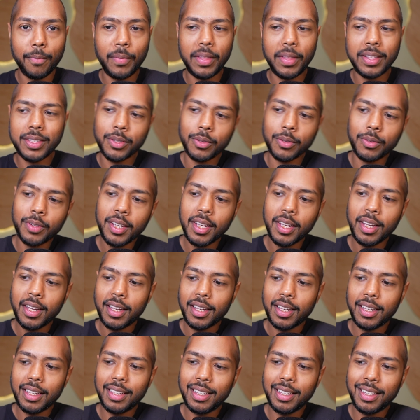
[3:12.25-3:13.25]
And so
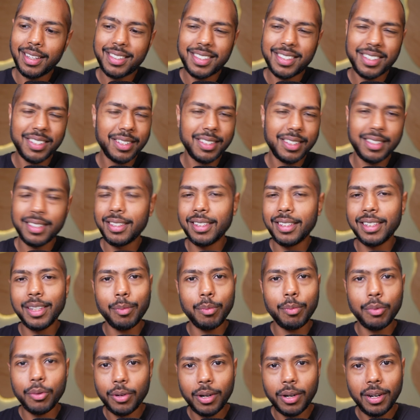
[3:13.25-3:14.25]
it's just
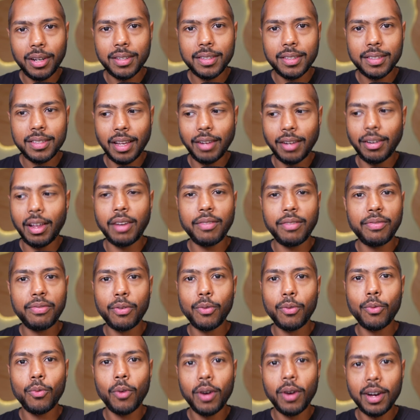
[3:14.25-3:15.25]
laborious. And
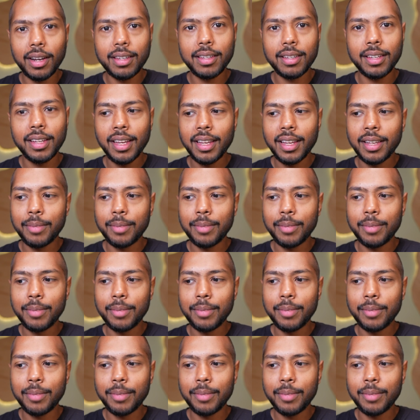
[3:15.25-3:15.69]
for what?